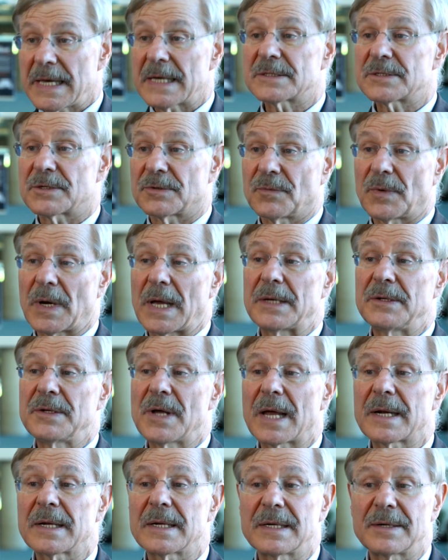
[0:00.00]

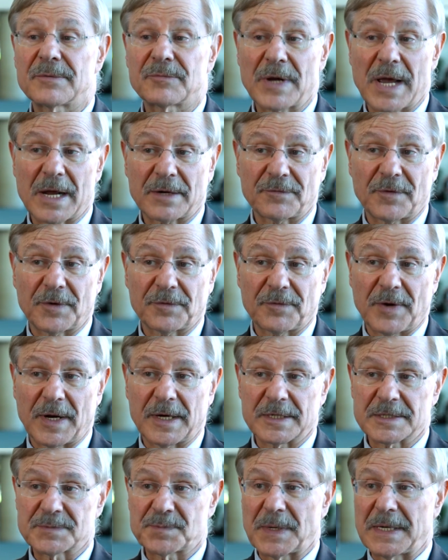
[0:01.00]
Not in the reactive
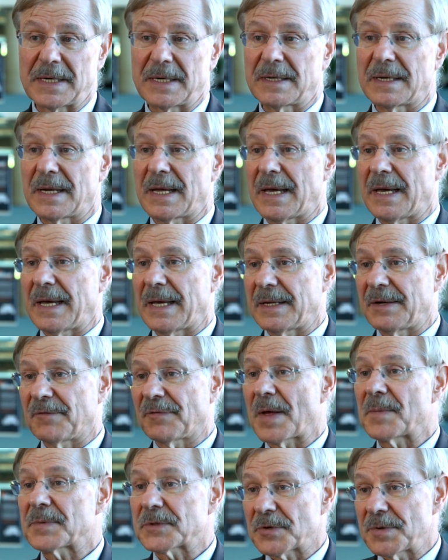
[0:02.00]
arthritis, but in
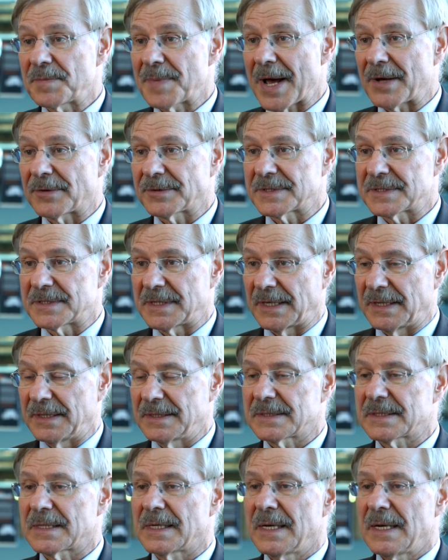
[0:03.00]
inflammatory bowel
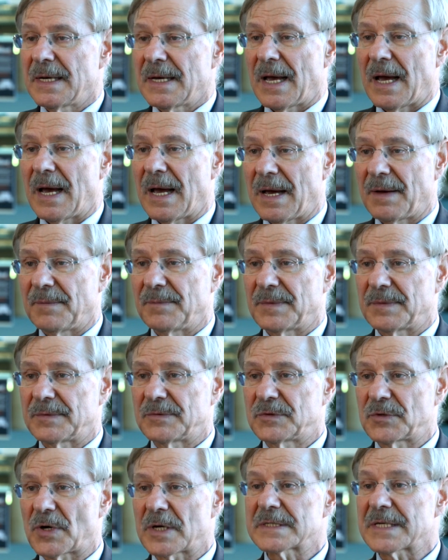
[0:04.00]
disease,
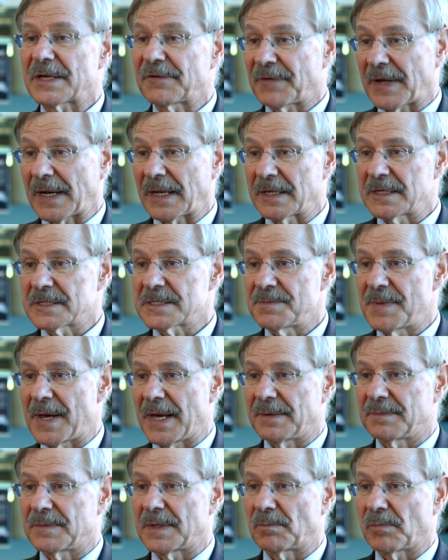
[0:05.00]
drugs like
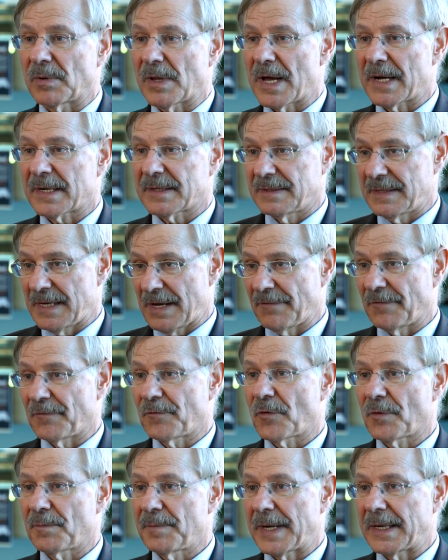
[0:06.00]
vedolizumab that block the
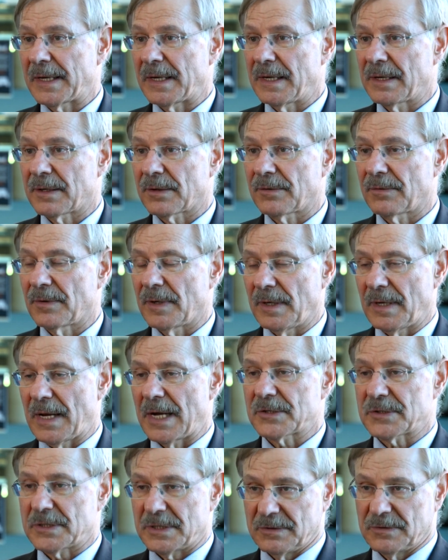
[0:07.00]
alpha-4 beta integrin
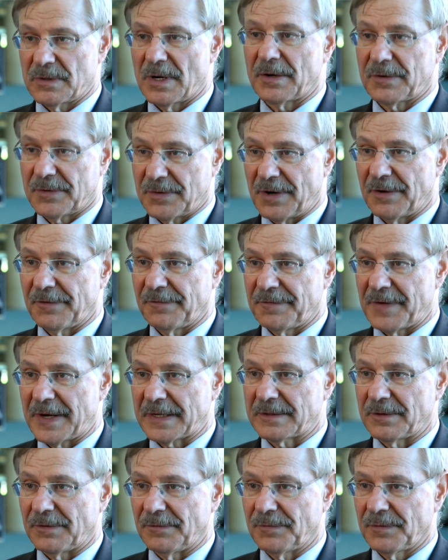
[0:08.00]
actually are
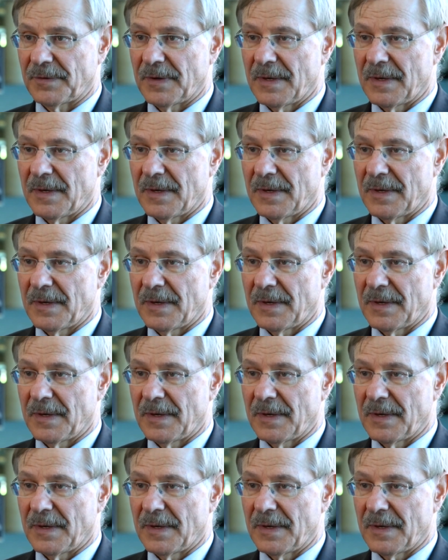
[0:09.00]
effective.